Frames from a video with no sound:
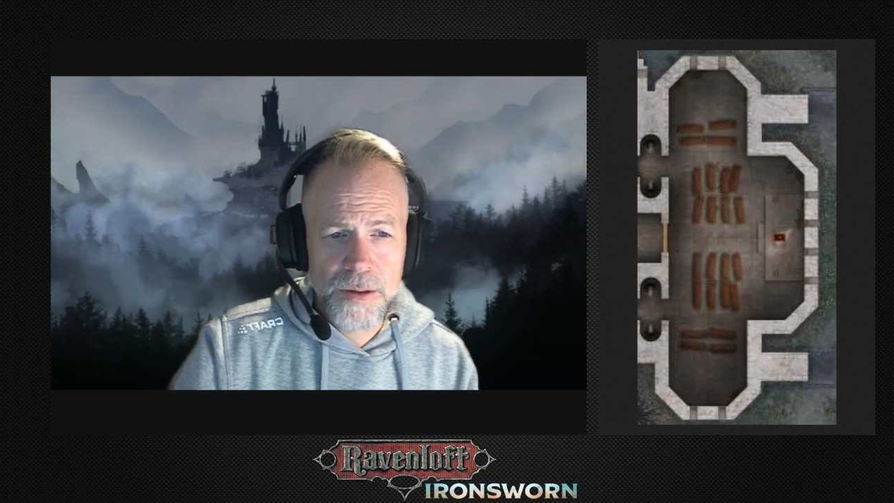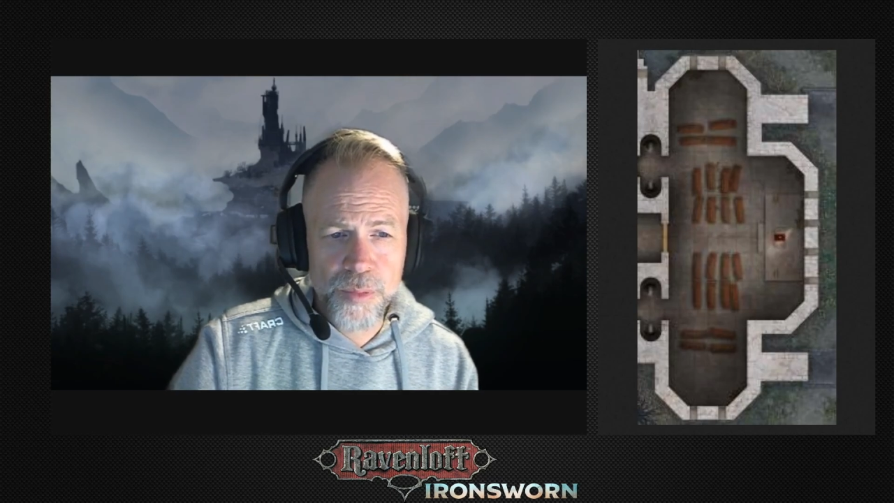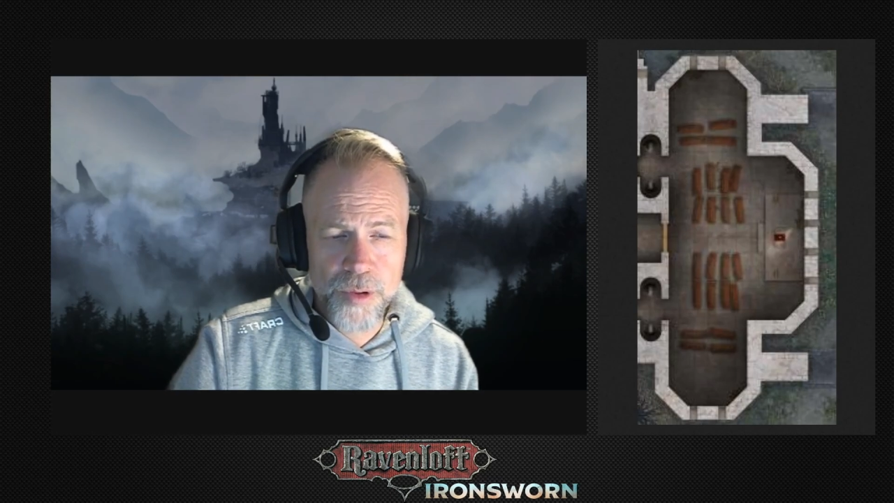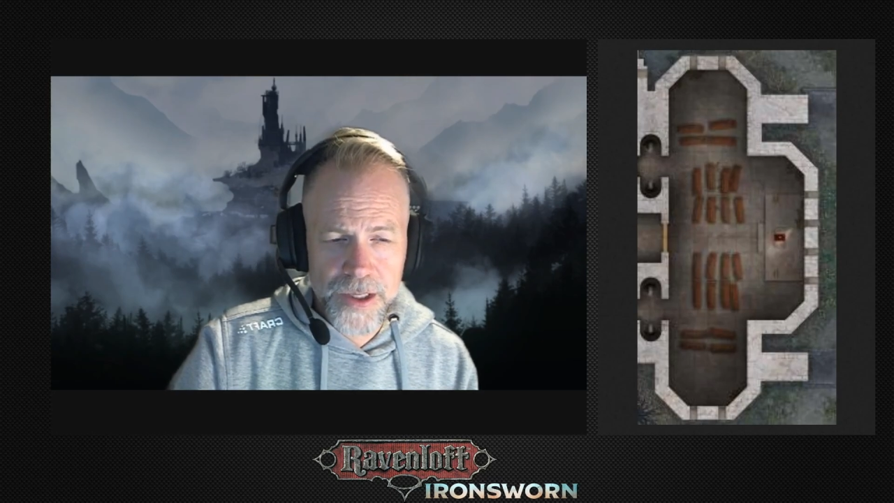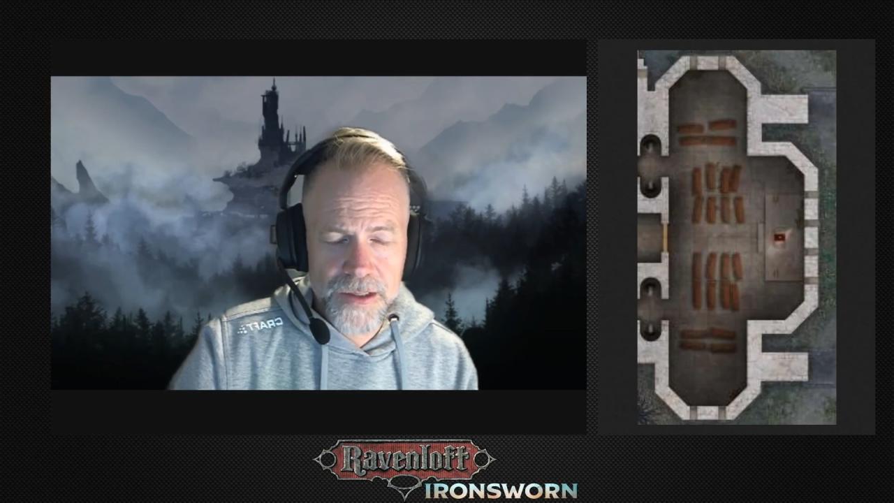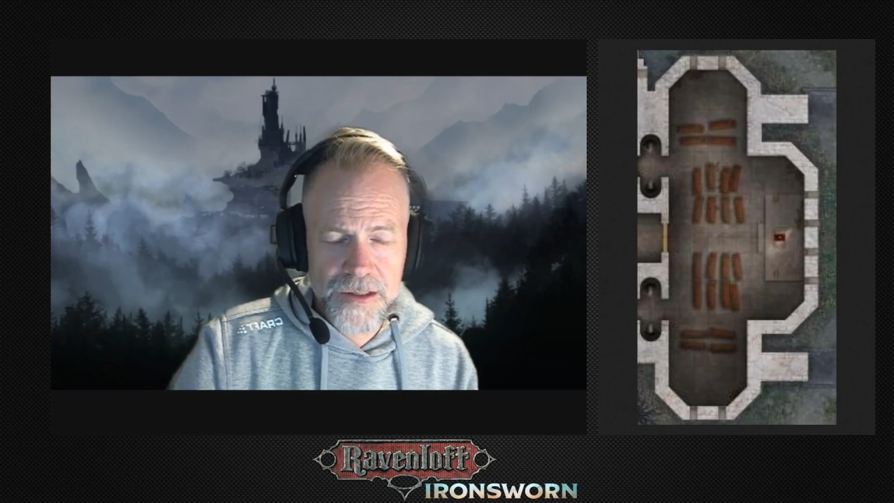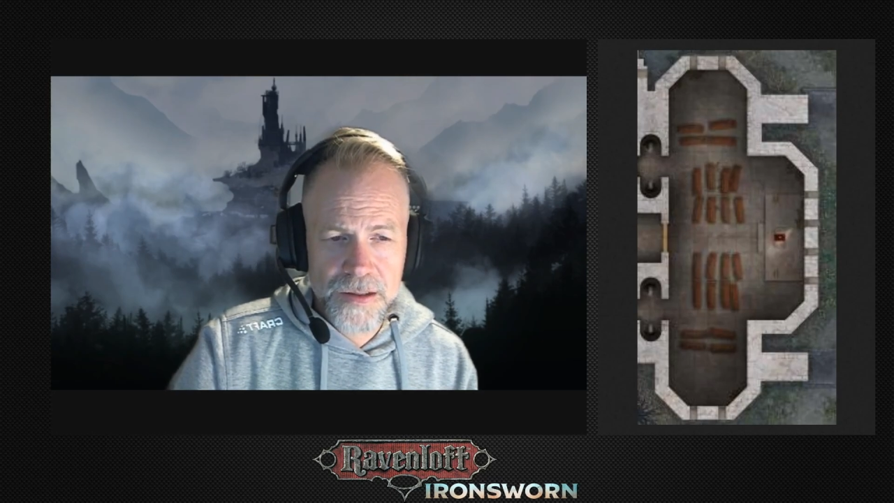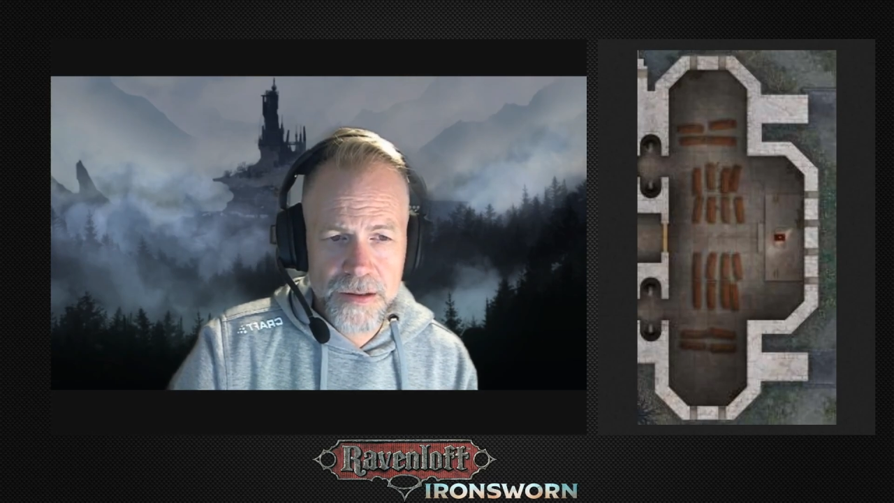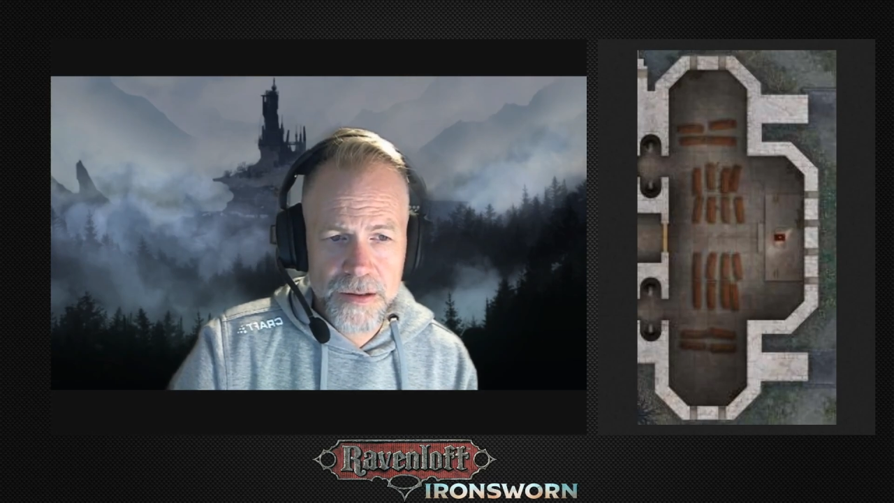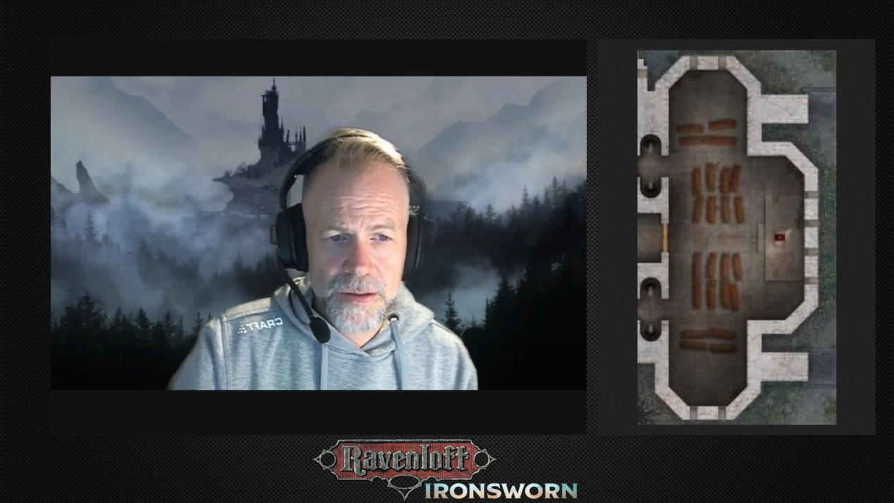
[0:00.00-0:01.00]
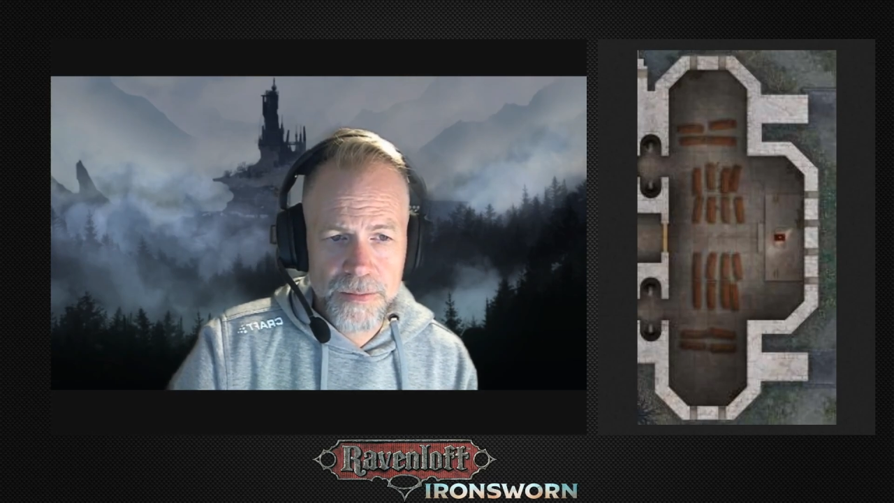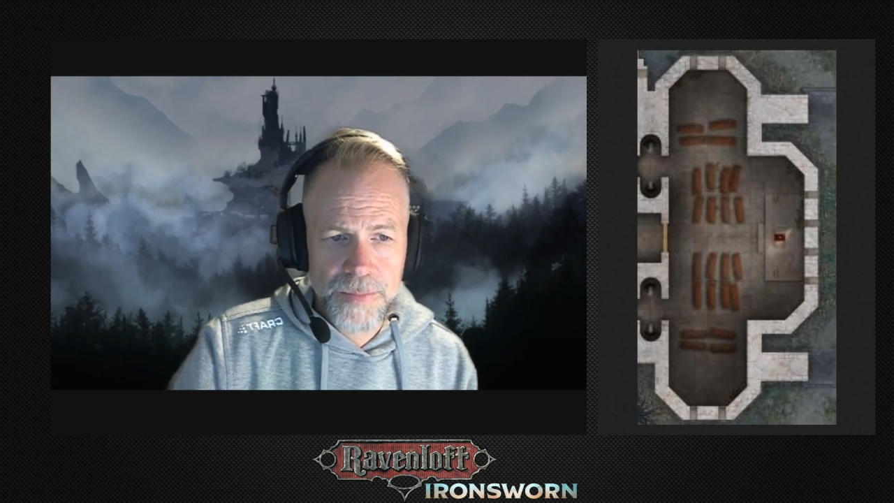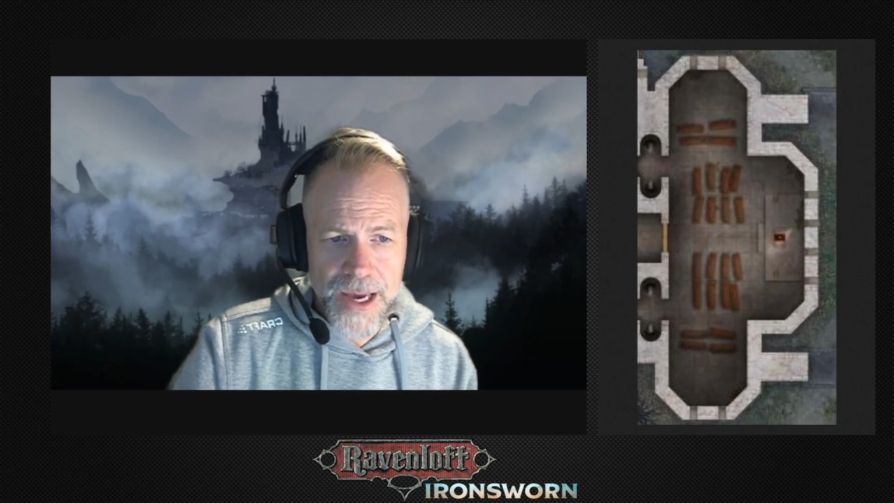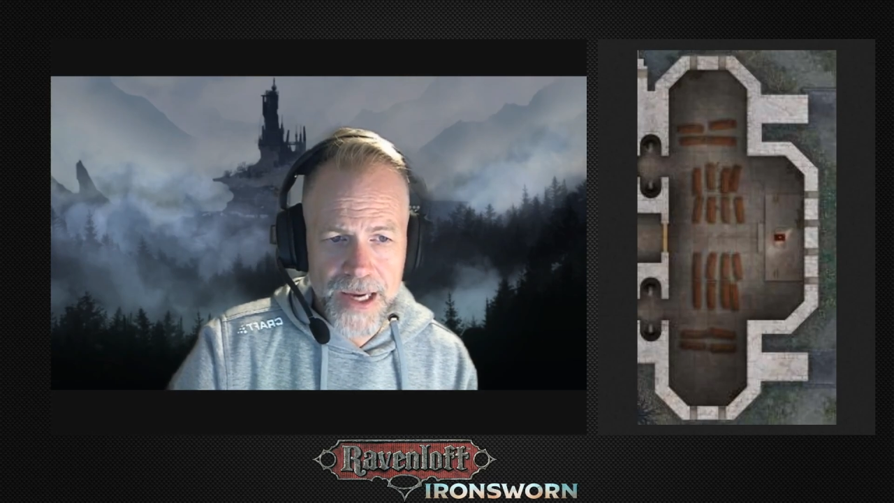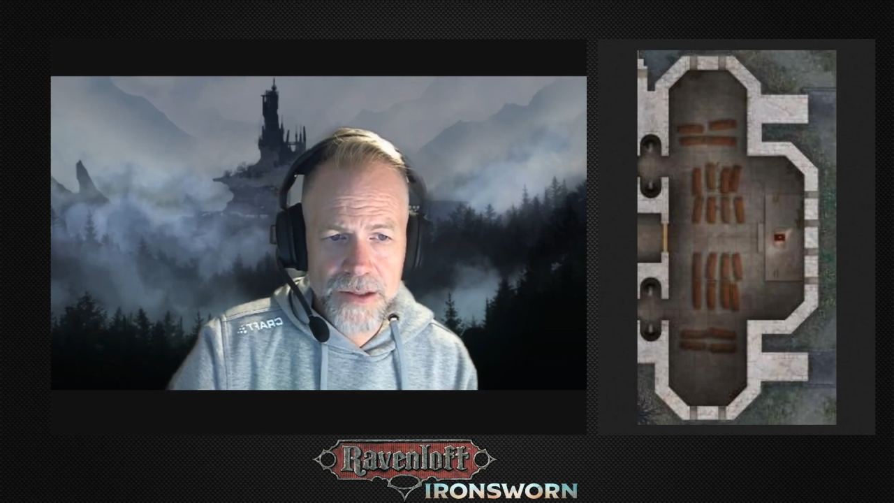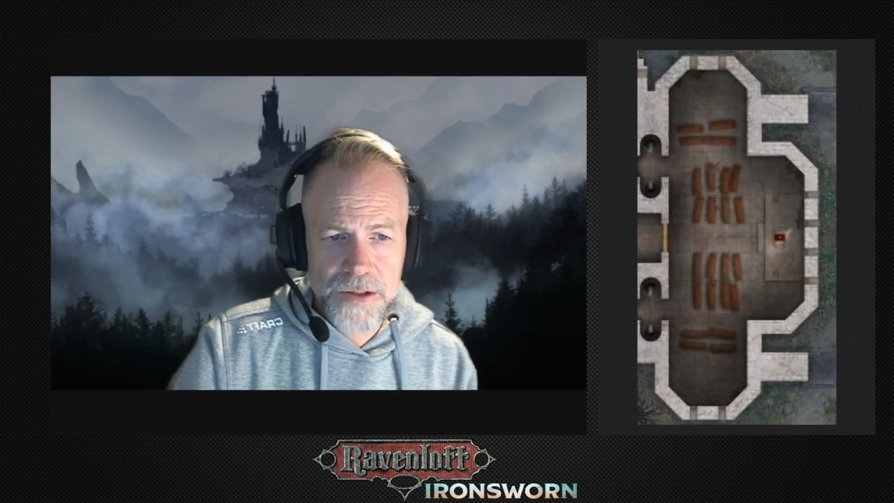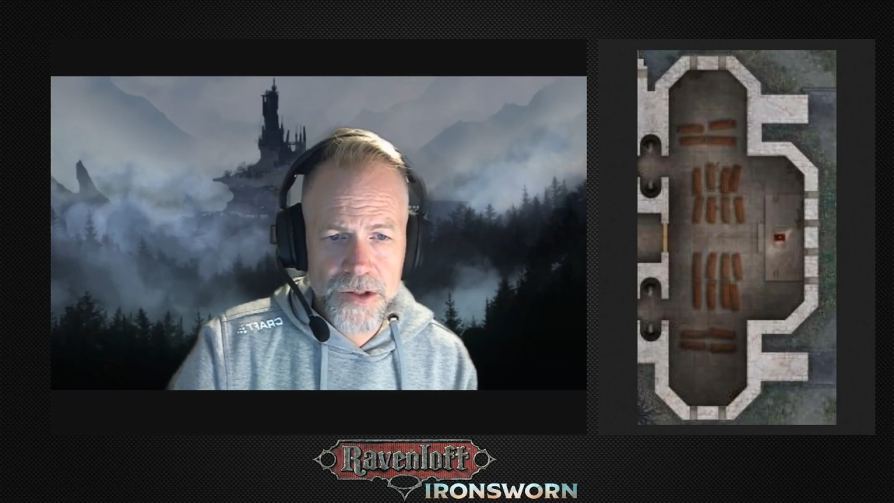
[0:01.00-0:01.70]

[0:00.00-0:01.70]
bring it back